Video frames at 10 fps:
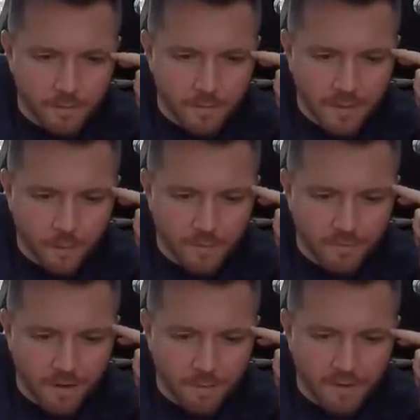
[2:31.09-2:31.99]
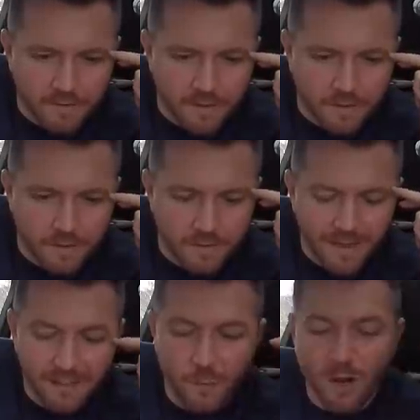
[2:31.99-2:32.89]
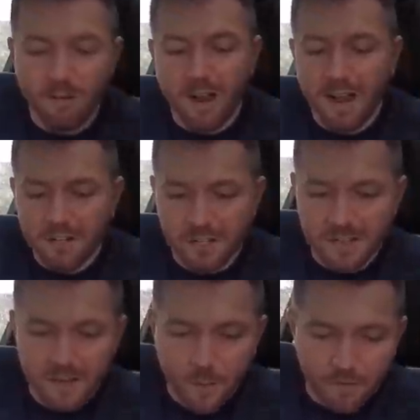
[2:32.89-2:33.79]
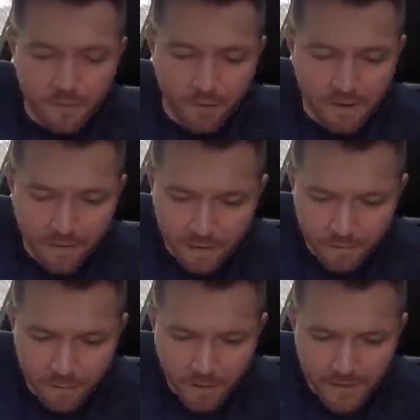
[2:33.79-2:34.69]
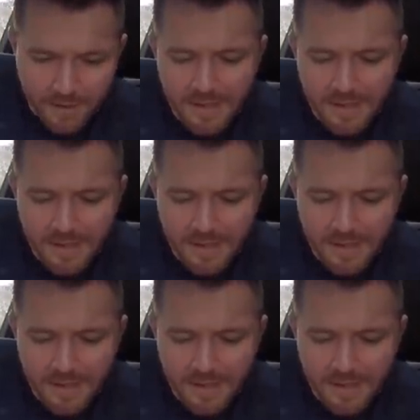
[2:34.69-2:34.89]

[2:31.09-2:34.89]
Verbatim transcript: And it will be very basic. That's quite right, actually. They do offer great value for money.